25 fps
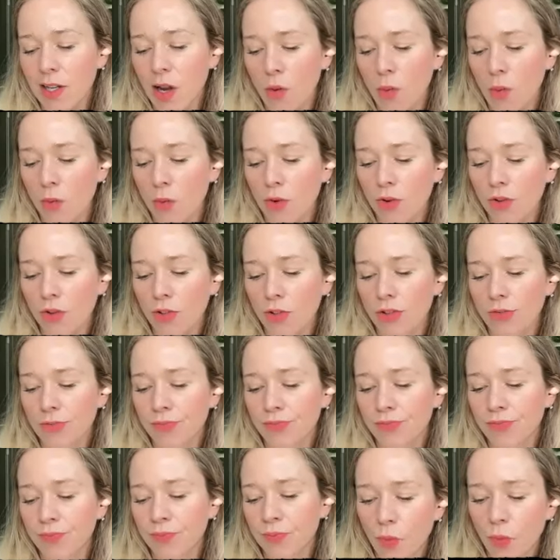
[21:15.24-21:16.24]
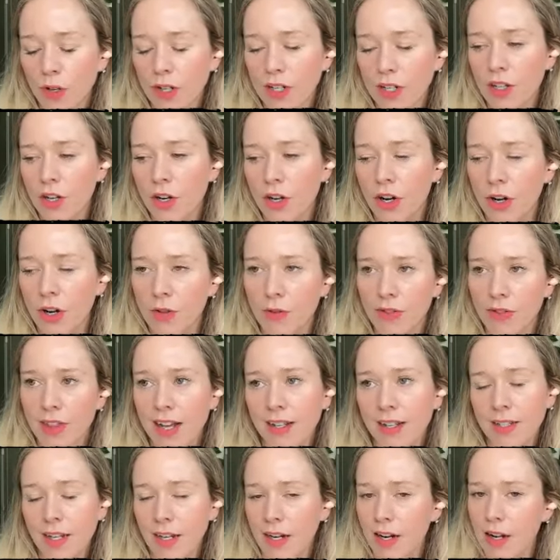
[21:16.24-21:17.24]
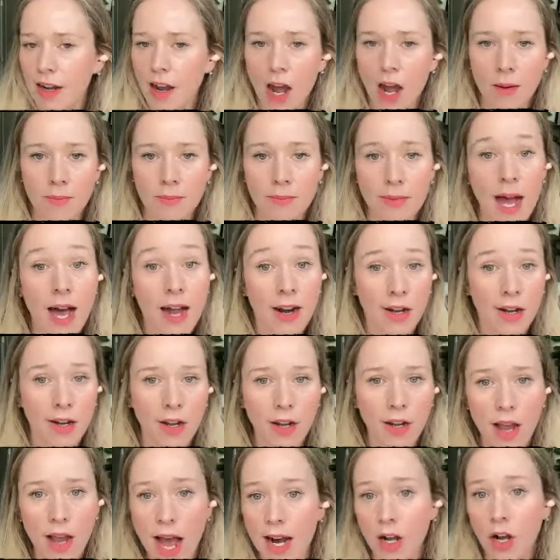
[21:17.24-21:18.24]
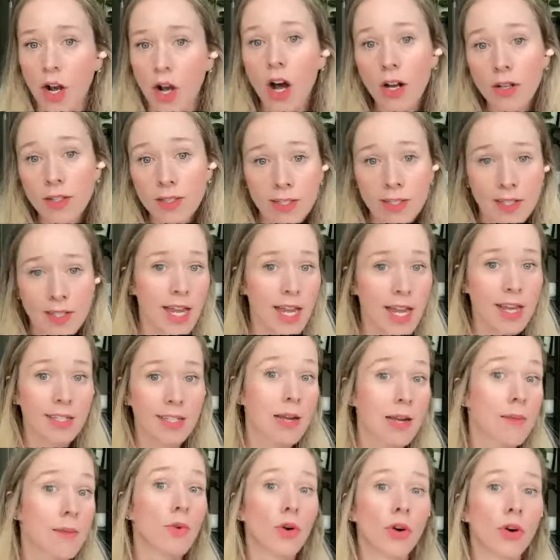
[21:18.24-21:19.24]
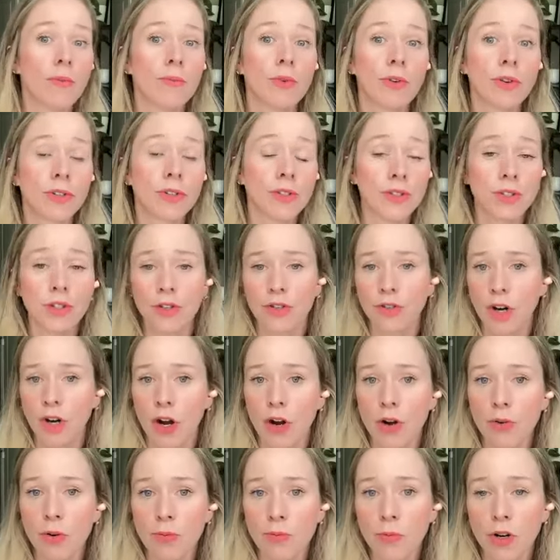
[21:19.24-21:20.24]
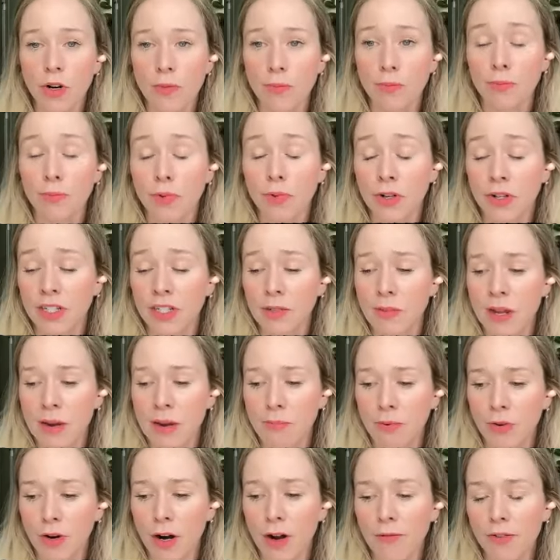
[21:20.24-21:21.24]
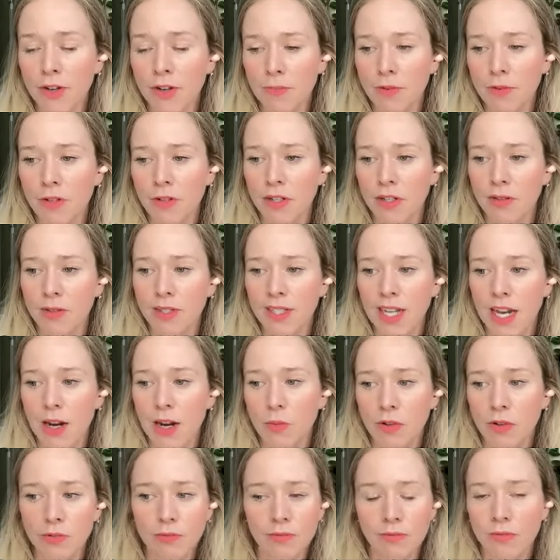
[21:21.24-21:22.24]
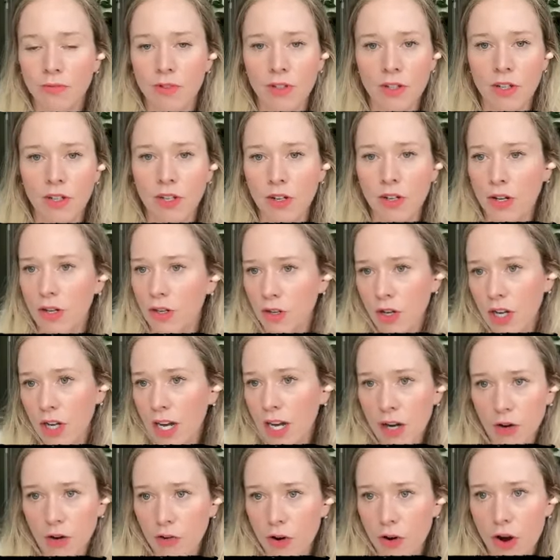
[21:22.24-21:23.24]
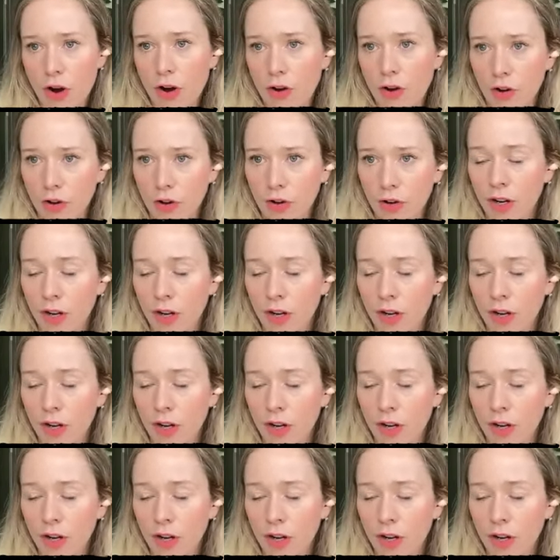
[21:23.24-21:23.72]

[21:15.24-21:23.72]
was like, well, that's going to come at a cost. Like, is it more important to grow or more important to be profitable? And it was like, well, you need to grow.